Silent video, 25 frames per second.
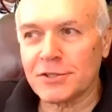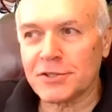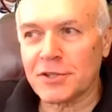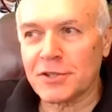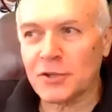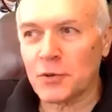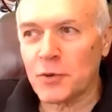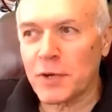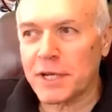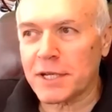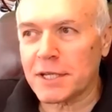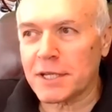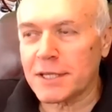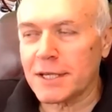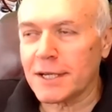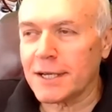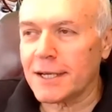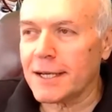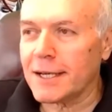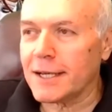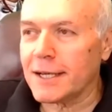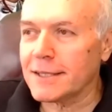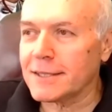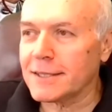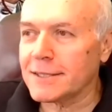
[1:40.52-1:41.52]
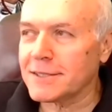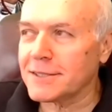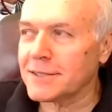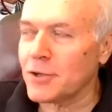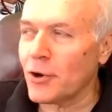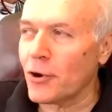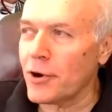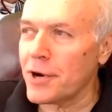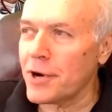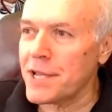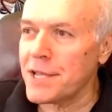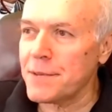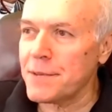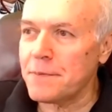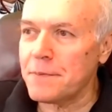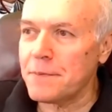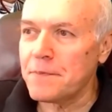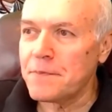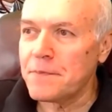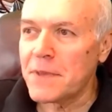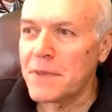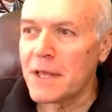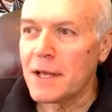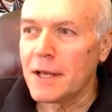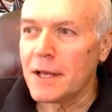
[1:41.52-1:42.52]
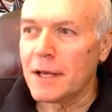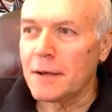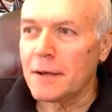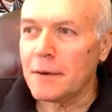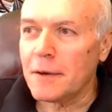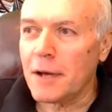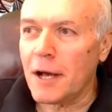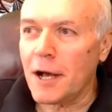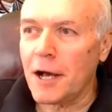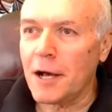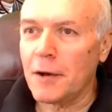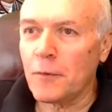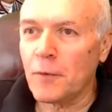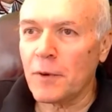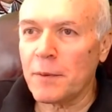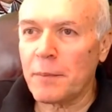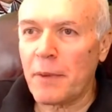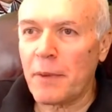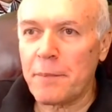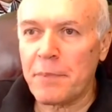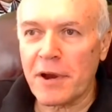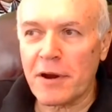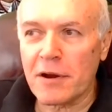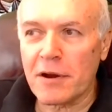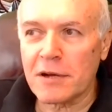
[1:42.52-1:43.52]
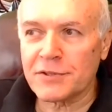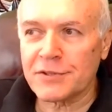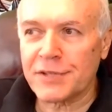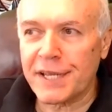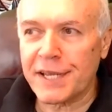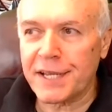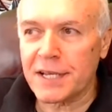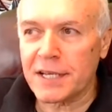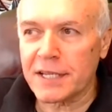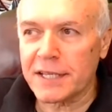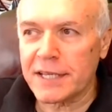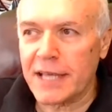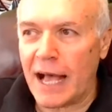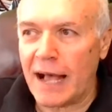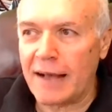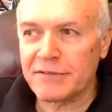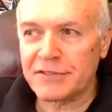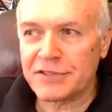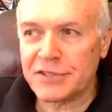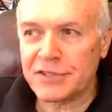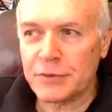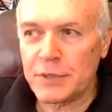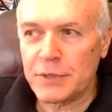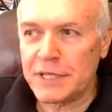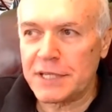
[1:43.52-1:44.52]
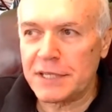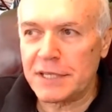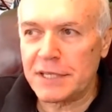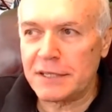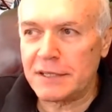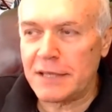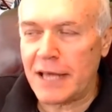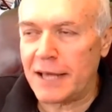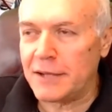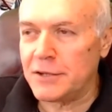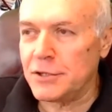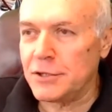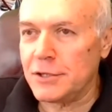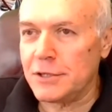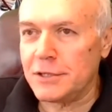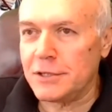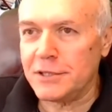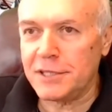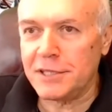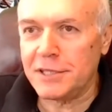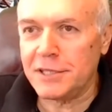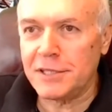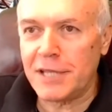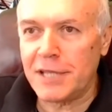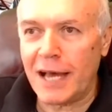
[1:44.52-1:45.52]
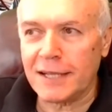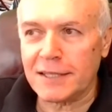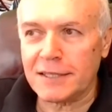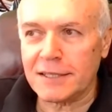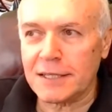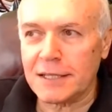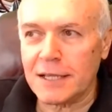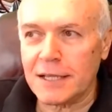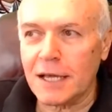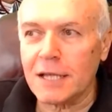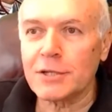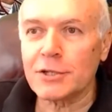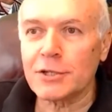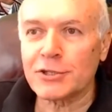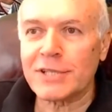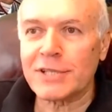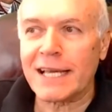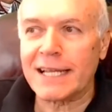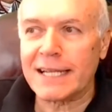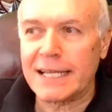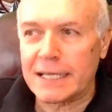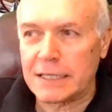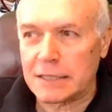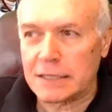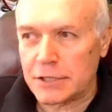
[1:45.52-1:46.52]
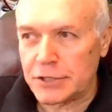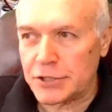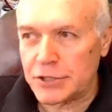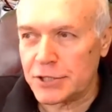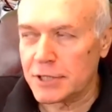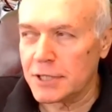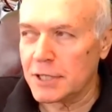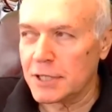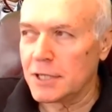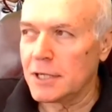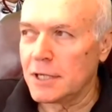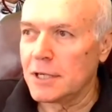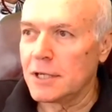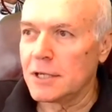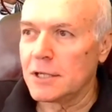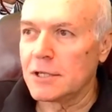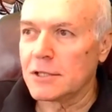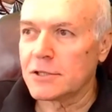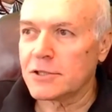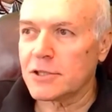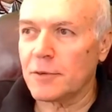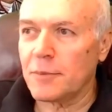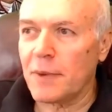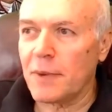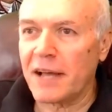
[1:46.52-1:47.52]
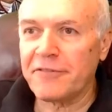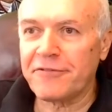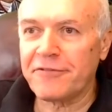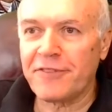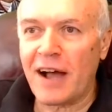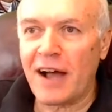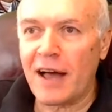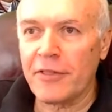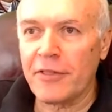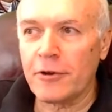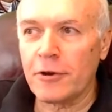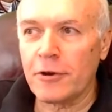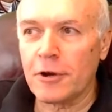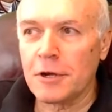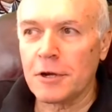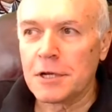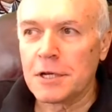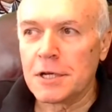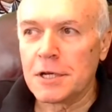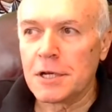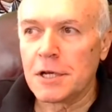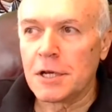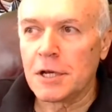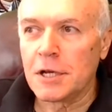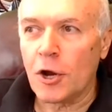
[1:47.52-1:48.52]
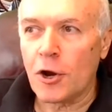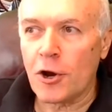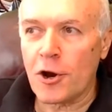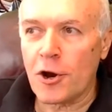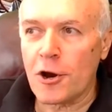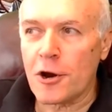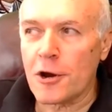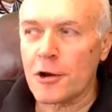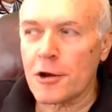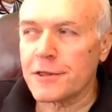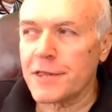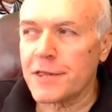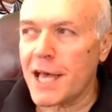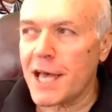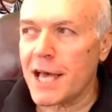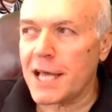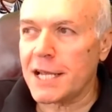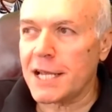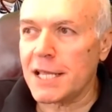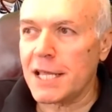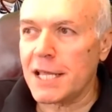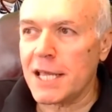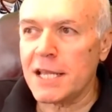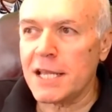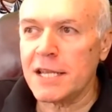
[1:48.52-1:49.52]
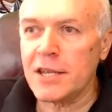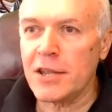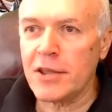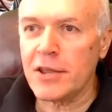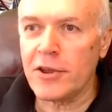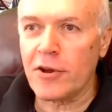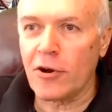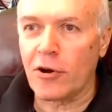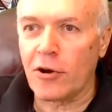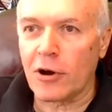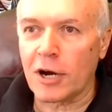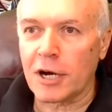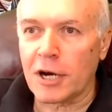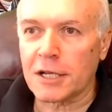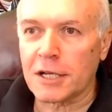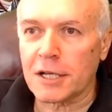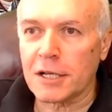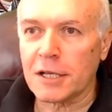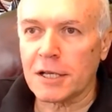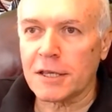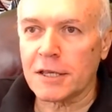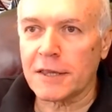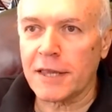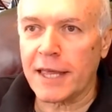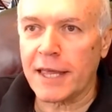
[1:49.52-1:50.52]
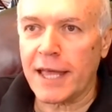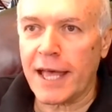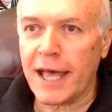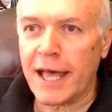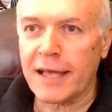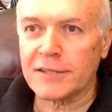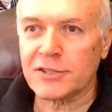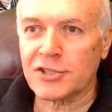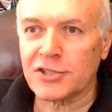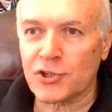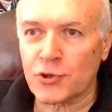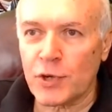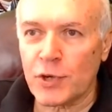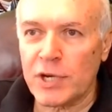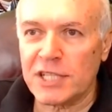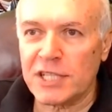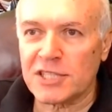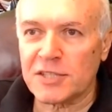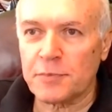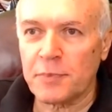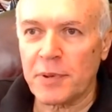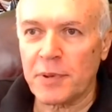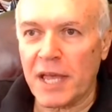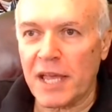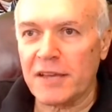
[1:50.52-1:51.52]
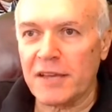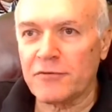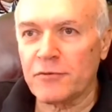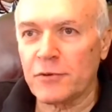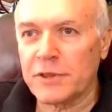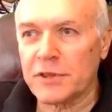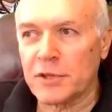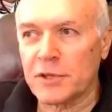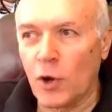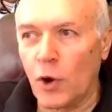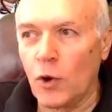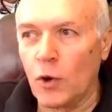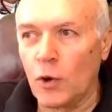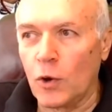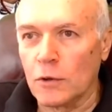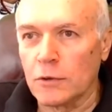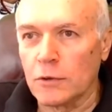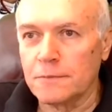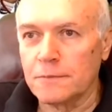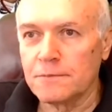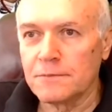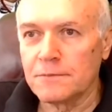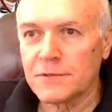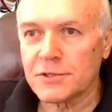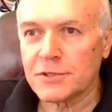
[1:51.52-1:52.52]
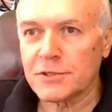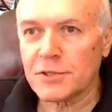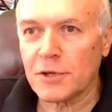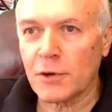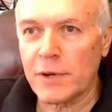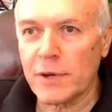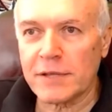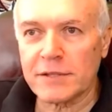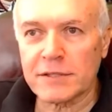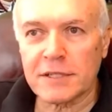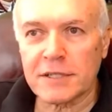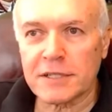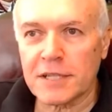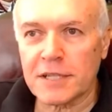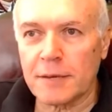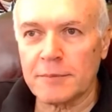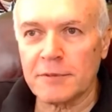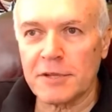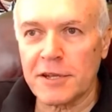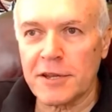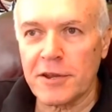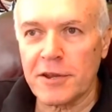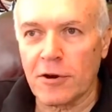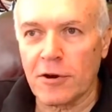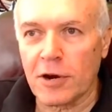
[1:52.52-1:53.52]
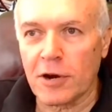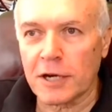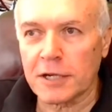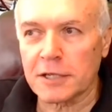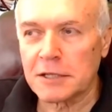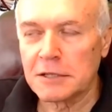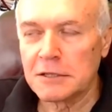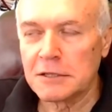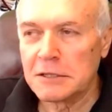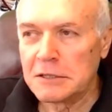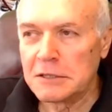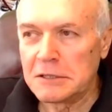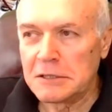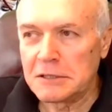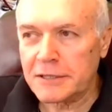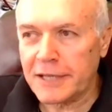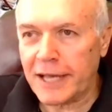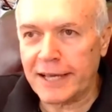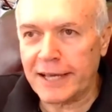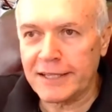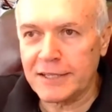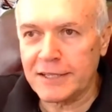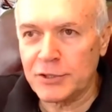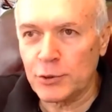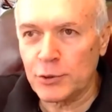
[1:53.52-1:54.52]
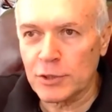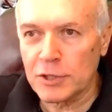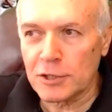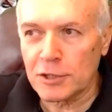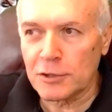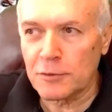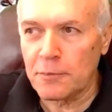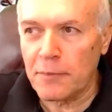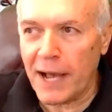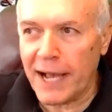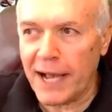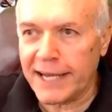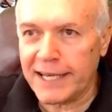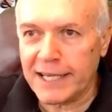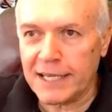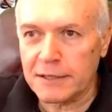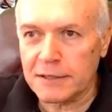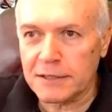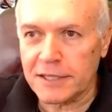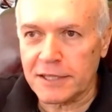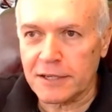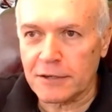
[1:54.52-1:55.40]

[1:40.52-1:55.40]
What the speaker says: a quick story. When my parents in Italy, obviously we did not understand English. So my father heard that in New York, they had streets paved with gold. So he's going to come to New York, kind of do a little mining,